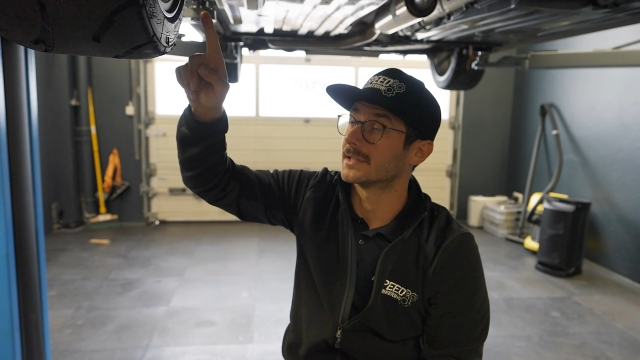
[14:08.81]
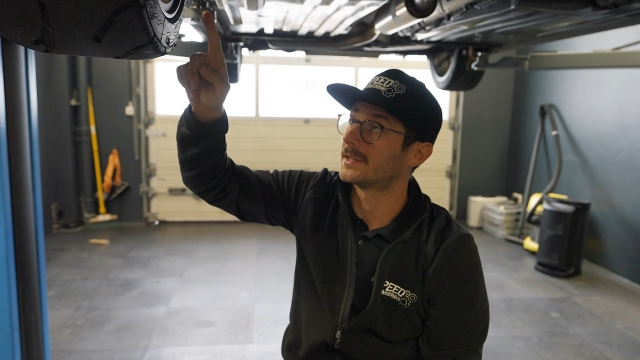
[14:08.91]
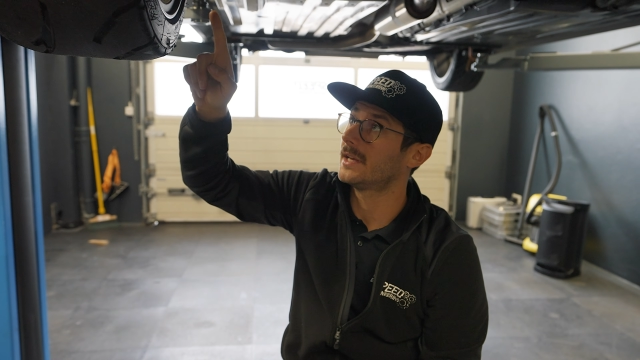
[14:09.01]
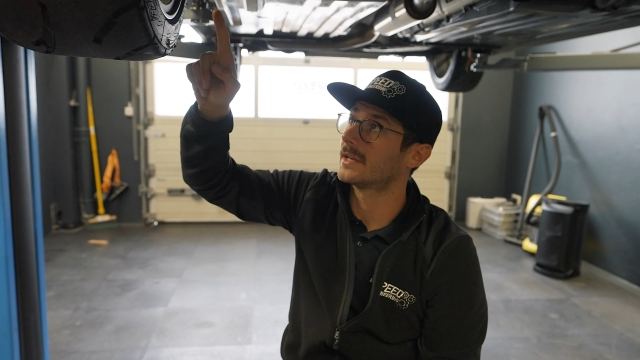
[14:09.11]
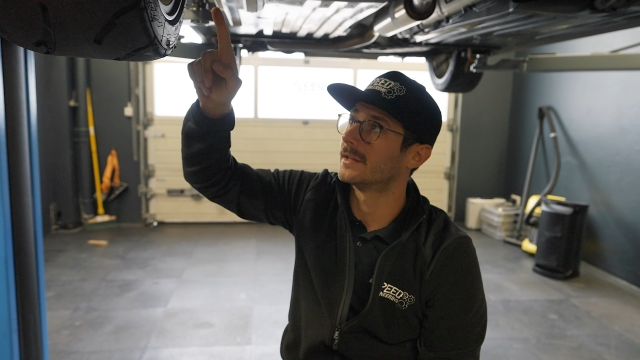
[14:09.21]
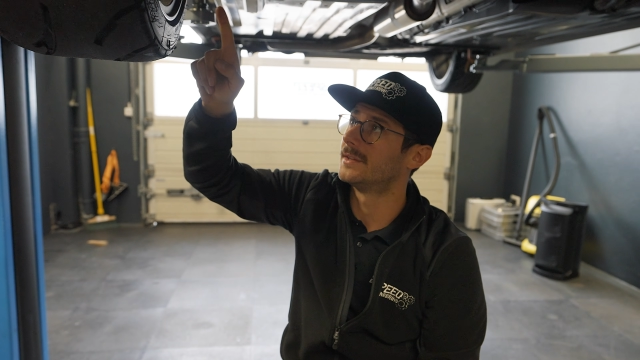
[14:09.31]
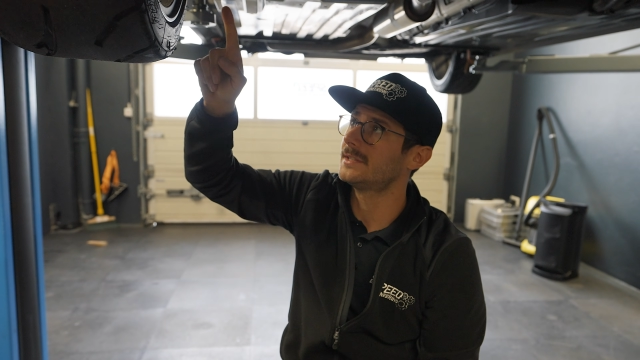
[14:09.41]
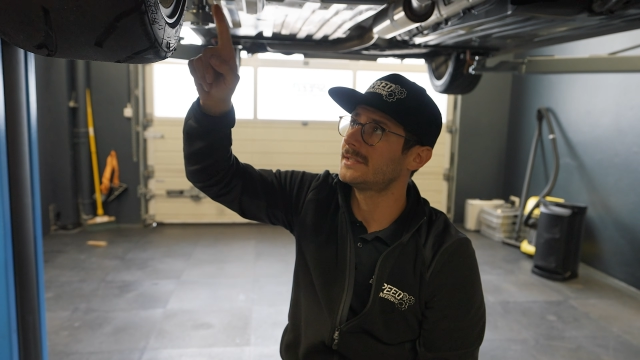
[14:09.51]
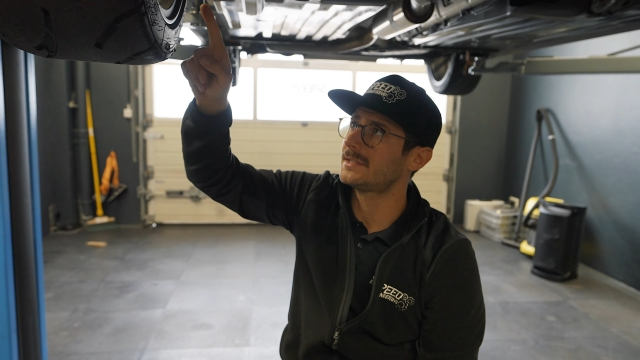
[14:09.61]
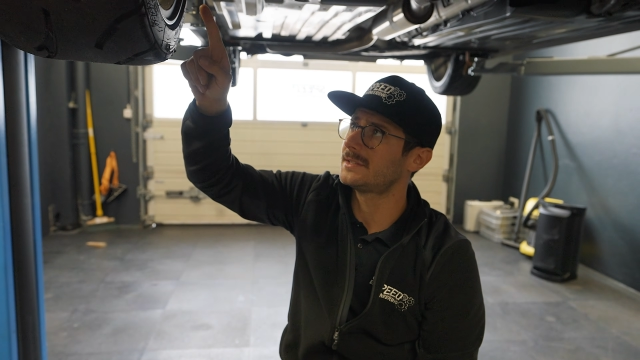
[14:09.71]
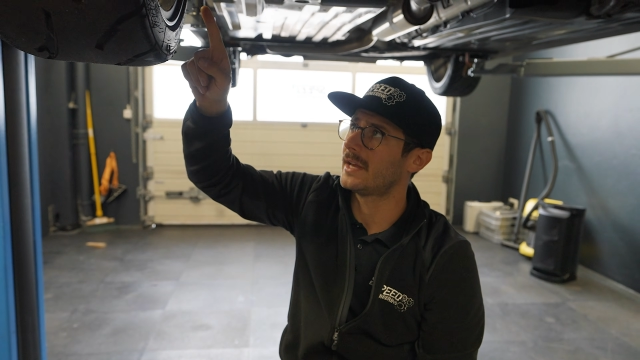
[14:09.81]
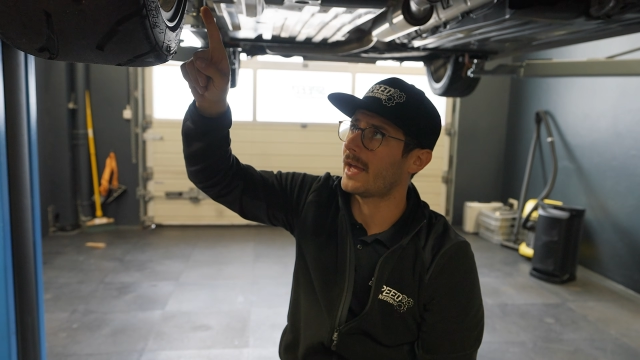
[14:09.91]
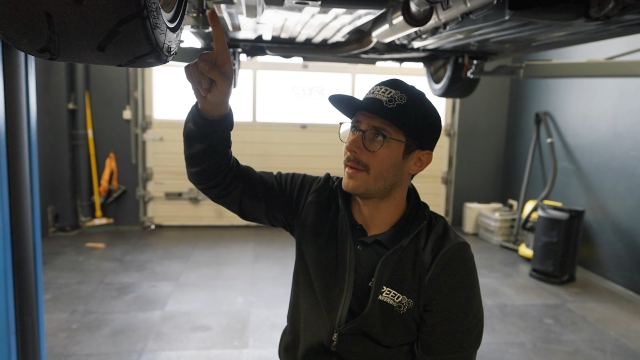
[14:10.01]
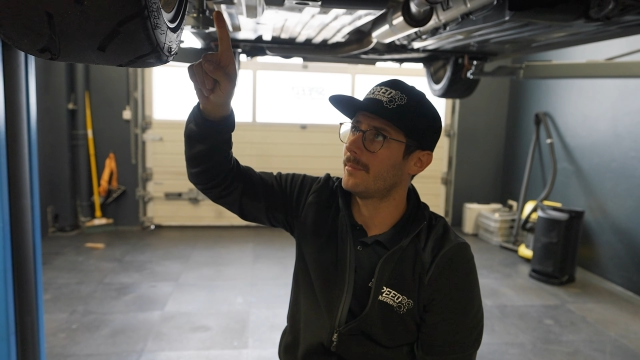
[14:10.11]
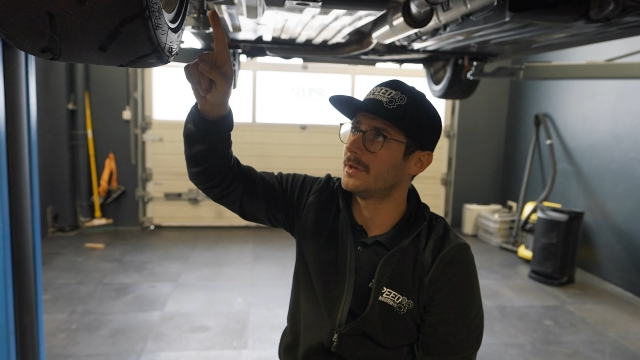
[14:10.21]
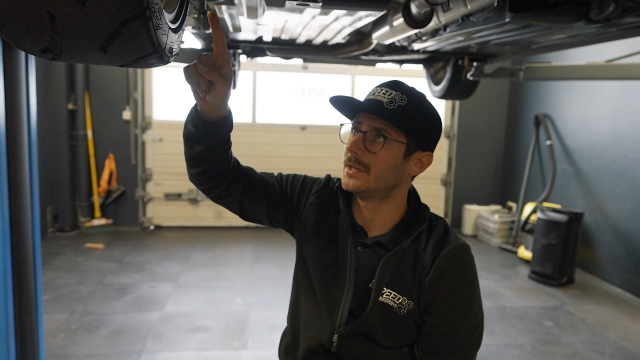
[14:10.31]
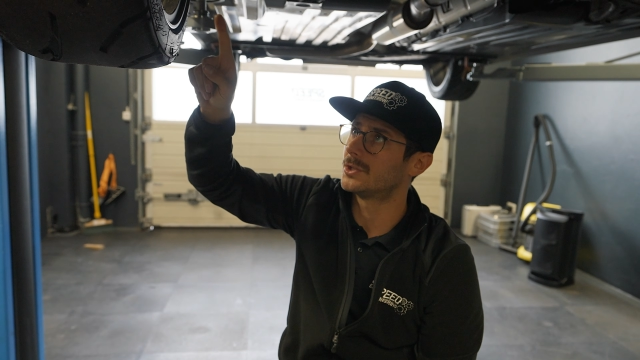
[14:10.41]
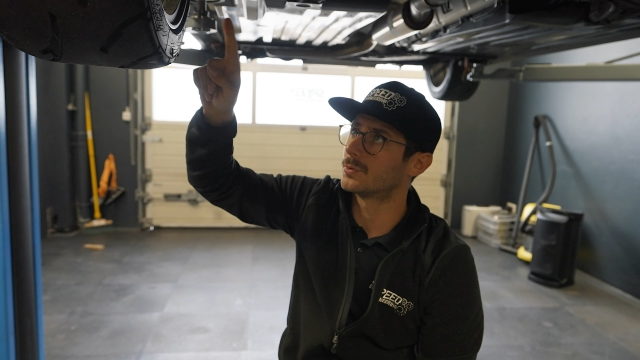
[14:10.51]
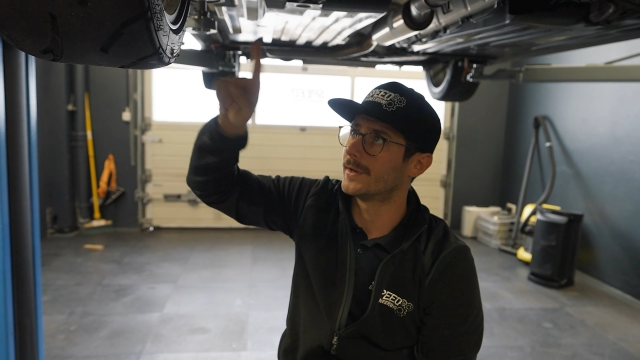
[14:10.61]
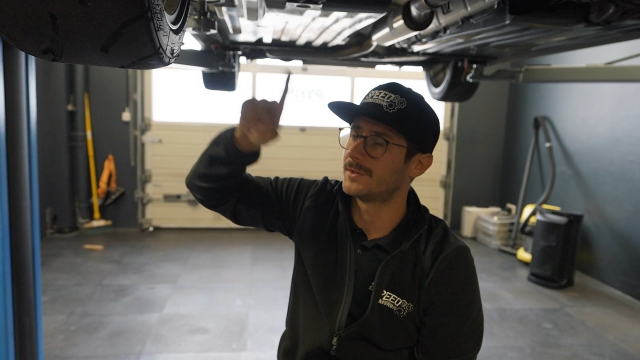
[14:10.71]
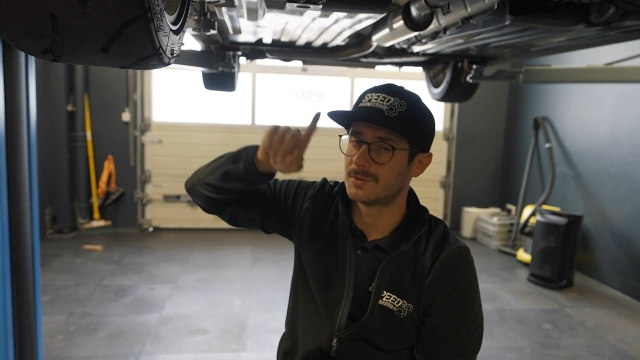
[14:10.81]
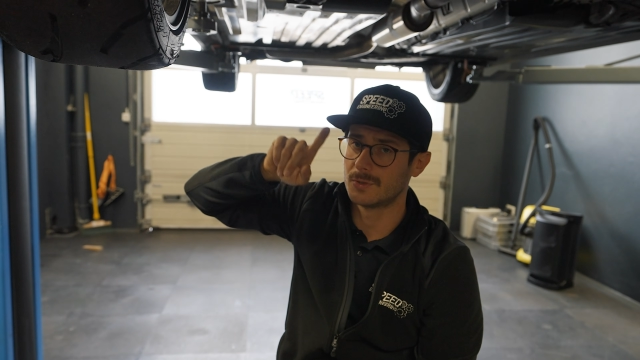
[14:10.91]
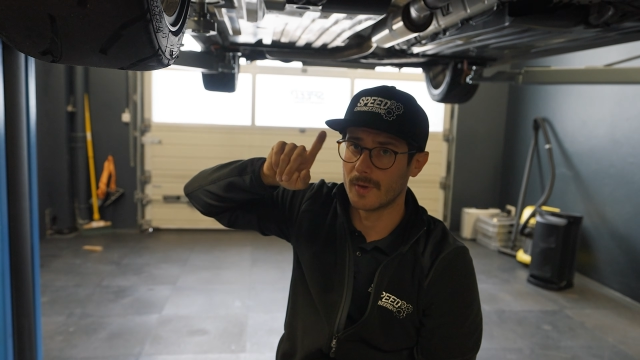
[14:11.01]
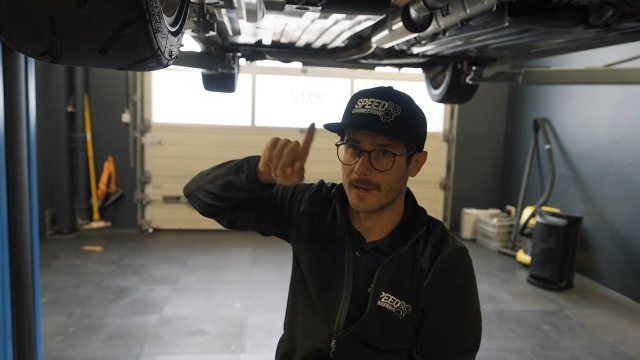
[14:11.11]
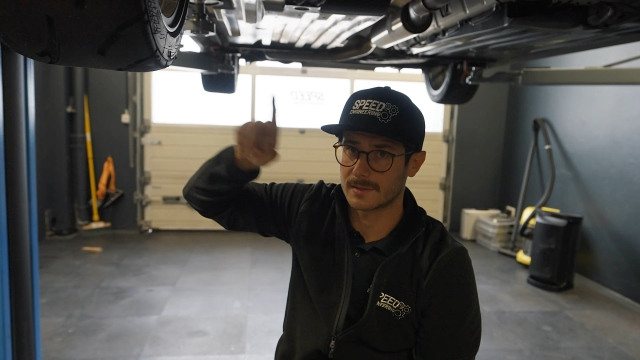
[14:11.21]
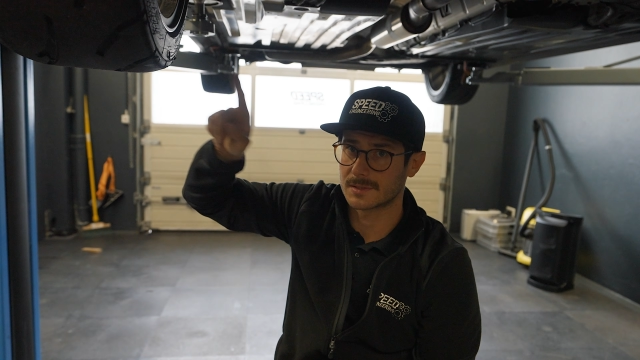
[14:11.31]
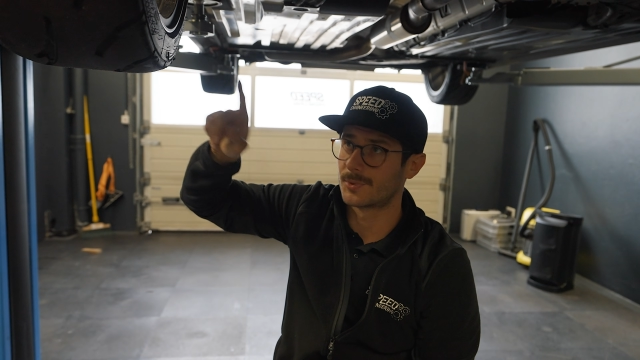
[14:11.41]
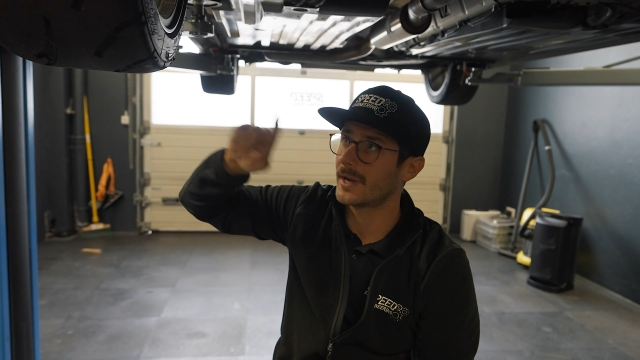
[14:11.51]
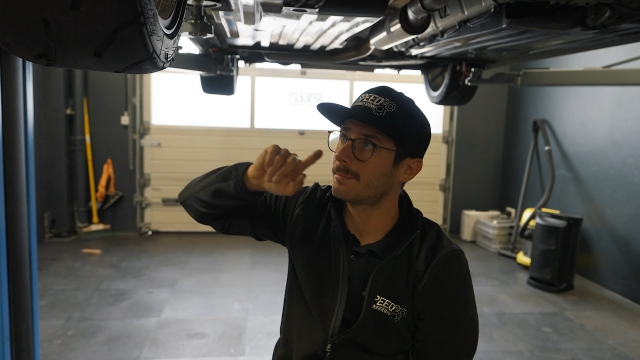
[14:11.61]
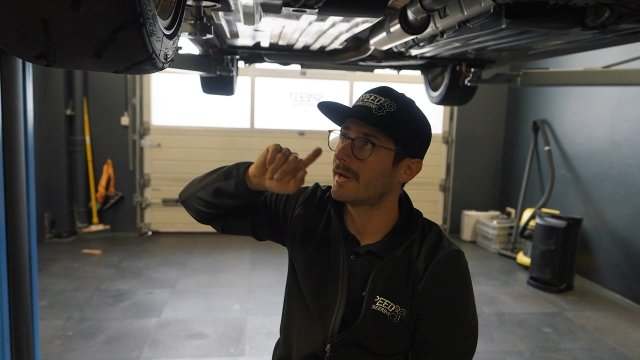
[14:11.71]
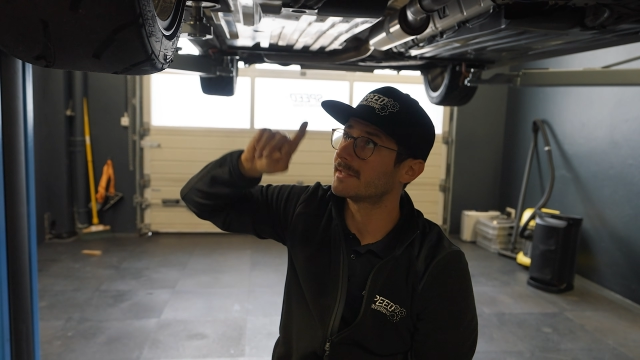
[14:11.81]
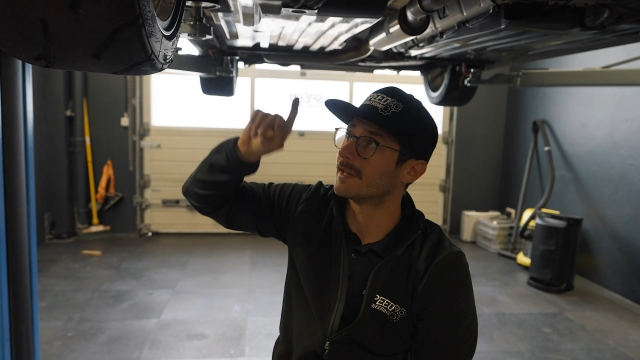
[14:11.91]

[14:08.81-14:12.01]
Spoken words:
I think this is the ME22 endless brake pad,